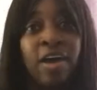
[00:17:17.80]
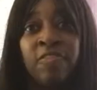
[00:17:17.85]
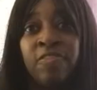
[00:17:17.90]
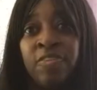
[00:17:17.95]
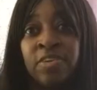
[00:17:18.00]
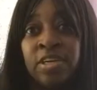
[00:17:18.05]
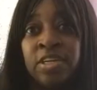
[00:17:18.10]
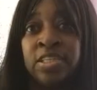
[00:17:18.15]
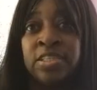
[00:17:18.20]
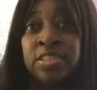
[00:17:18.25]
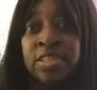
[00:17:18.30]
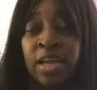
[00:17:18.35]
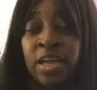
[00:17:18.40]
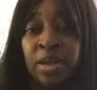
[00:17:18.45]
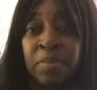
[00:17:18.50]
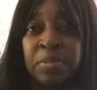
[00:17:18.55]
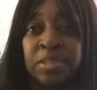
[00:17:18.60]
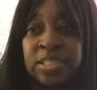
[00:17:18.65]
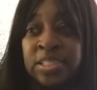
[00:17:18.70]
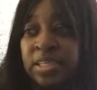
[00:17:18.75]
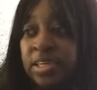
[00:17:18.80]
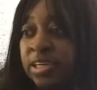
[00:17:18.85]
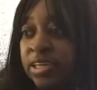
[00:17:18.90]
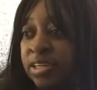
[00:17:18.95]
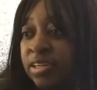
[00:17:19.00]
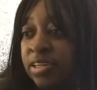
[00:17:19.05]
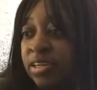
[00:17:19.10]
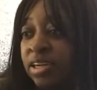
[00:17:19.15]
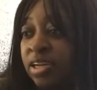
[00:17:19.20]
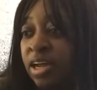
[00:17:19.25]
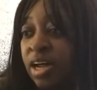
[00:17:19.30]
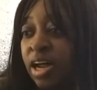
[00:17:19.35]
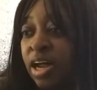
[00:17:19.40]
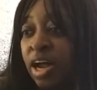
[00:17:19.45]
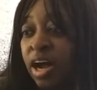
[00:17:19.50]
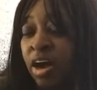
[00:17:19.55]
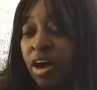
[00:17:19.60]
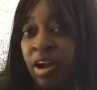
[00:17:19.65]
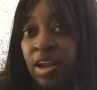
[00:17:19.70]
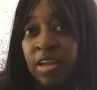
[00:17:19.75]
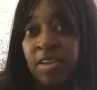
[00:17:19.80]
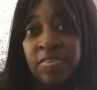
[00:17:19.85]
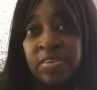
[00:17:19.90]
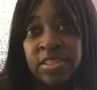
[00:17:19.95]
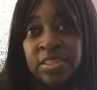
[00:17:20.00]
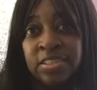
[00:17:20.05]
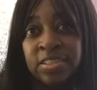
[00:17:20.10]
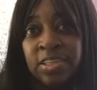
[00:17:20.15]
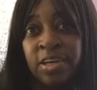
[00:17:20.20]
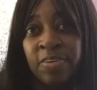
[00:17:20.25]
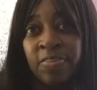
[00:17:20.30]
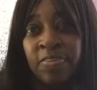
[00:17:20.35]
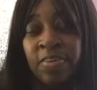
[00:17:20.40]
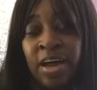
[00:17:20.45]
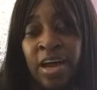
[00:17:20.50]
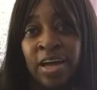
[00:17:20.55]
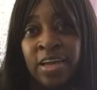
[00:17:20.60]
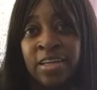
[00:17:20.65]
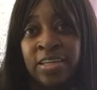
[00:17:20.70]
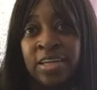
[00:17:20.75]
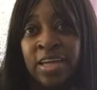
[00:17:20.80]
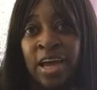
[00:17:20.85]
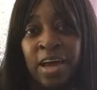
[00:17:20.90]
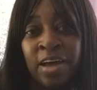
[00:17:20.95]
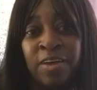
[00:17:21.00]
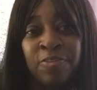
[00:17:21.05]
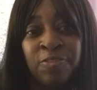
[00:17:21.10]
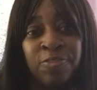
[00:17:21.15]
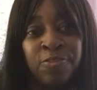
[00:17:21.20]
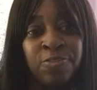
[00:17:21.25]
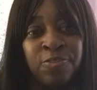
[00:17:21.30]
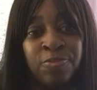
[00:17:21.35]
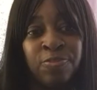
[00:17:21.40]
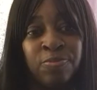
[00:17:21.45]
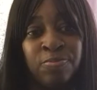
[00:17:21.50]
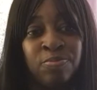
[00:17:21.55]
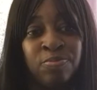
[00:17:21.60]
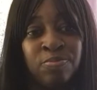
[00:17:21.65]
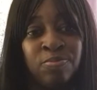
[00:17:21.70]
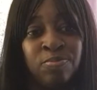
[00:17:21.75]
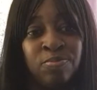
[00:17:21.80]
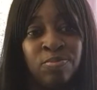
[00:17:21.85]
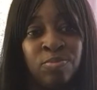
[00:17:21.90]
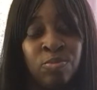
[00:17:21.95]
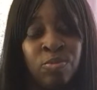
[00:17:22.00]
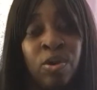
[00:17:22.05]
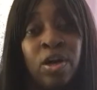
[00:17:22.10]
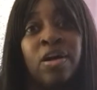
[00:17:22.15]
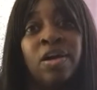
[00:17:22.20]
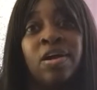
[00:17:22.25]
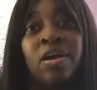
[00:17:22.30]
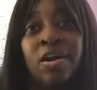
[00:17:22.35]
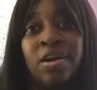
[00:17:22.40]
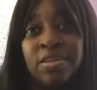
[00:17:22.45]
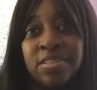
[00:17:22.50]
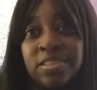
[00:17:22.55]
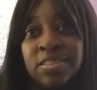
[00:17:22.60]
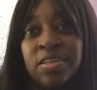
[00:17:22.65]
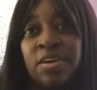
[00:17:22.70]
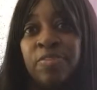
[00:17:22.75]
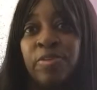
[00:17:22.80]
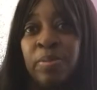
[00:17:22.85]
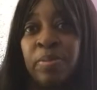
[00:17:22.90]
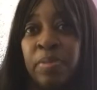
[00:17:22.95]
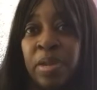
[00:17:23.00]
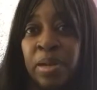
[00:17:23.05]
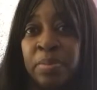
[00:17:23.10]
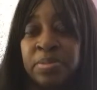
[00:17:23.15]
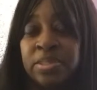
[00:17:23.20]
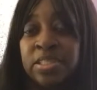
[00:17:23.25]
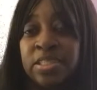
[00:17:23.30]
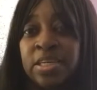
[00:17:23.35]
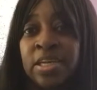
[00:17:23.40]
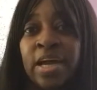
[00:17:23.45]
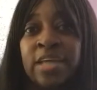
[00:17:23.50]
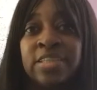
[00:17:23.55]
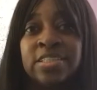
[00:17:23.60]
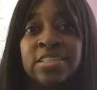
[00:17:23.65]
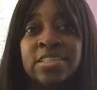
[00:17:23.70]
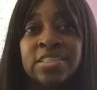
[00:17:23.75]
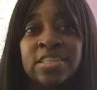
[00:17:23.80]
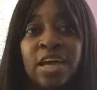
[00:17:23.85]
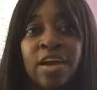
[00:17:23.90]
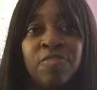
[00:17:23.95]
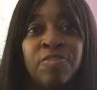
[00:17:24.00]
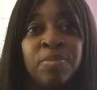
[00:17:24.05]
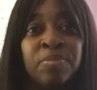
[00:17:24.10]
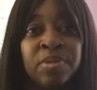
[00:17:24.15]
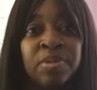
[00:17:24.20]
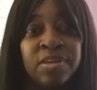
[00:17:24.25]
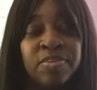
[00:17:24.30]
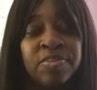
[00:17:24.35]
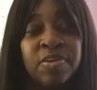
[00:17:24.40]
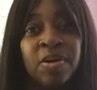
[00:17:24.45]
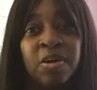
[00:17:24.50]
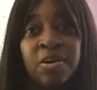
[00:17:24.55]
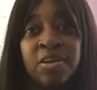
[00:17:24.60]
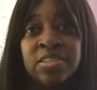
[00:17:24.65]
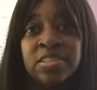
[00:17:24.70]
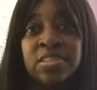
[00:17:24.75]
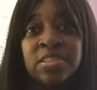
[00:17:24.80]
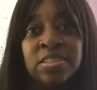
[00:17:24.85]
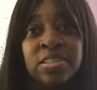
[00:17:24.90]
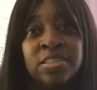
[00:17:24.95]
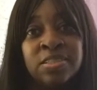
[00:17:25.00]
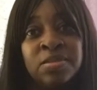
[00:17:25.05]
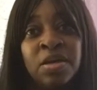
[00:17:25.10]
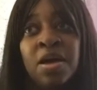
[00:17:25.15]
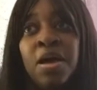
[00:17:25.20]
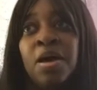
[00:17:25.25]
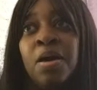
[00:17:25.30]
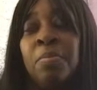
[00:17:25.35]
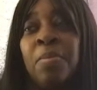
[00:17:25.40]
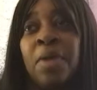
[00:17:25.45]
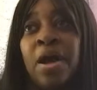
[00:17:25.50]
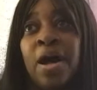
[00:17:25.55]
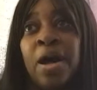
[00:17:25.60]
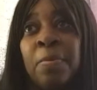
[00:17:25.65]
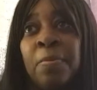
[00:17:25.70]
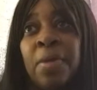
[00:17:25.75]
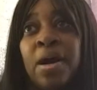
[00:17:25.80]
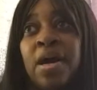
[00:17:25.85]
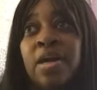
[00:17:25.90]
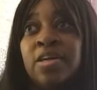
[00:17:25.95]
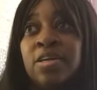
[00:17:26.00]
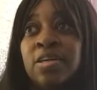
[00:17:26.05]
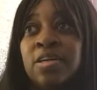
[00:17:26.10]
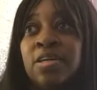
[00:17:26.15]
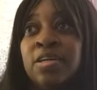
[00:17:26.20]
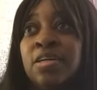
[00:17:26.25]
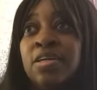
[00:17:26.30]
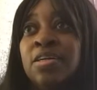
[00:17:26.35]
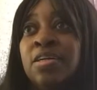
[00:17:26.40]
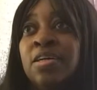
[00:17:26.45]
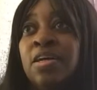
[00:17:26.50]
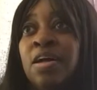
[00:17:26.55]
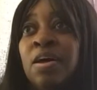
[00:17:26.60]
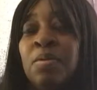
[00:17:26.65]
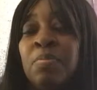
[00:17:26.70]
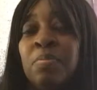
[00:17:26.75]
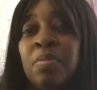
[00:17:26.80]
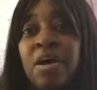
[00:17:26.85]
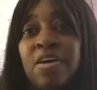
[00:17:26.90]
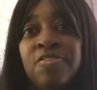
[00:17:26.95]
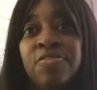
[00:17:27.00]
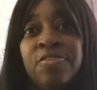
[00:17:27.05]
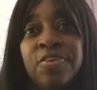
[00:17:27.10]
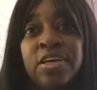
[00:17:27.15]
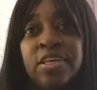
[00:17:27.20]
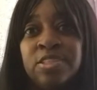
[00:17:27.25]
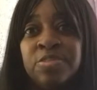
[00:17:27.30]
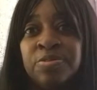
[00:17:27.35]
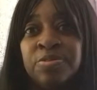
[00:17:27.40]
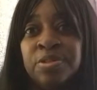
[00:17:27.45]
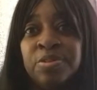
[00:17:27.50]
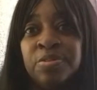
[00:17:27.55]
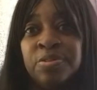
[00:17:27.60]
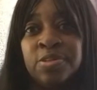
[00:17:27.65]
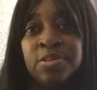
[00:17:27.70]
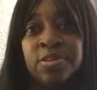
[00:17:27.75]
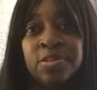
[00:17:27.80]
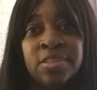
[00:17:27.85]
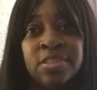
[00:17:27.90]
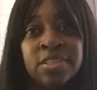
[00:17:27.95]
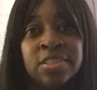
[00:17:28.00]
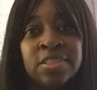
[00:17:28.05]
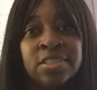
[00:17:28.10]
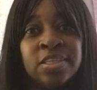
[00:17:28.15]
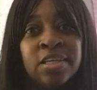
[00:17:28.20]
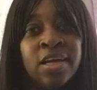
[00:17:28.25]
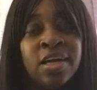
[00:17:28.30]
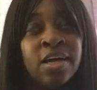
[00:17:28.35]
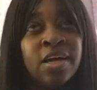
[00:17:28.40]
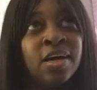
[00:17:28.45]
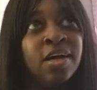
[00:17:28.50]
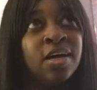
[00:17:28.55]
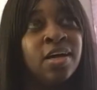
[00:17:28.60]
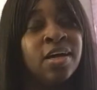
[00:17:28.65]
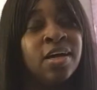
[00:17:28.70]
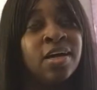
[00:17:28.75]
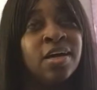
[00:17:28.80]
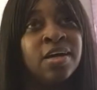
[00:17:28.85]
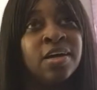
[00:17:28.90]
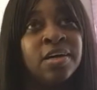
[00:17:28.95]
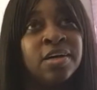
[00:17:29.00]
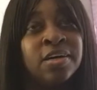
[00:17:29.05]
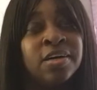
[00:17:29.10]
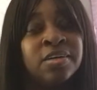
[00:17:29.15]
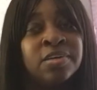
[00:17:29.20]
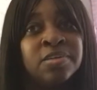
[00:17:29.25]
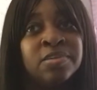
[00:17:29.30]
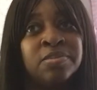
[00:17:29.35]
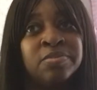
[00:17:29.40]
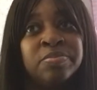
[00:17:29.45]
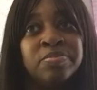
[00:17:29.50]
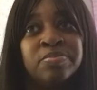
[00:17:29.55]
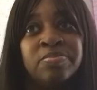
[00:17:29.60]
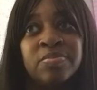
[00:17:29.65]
for this Amazon, all of this stuff I got, well, all the stuff from Amazon I just got from gift cards, because my Ibotta, my Fetch rewards, all